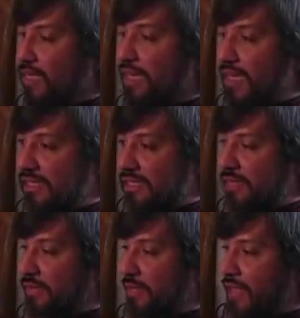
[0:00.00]
cluster,
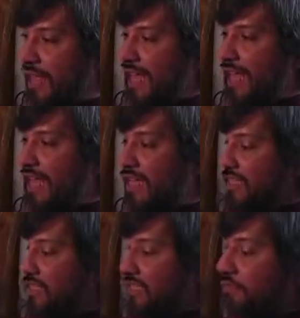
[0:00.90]
and
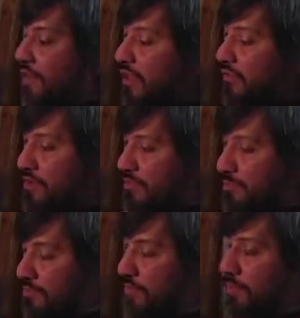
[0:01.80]
it's difficult for the
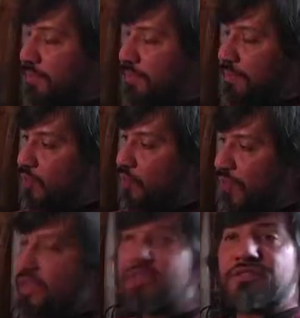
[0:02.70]

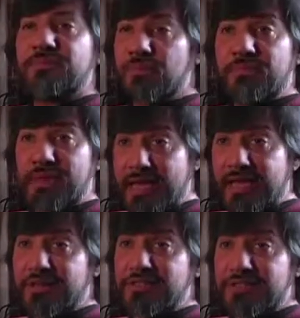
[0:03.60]
wind
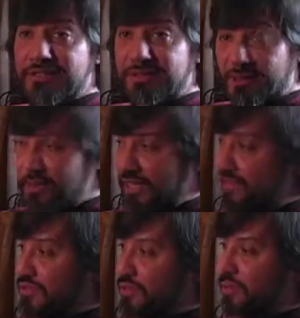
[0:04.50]

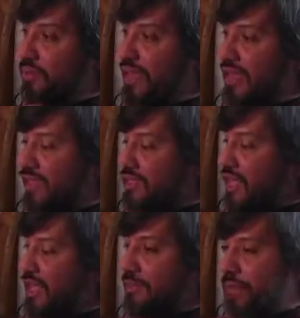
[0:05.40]
instrument players,
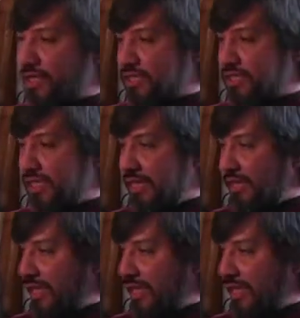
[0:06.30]
because it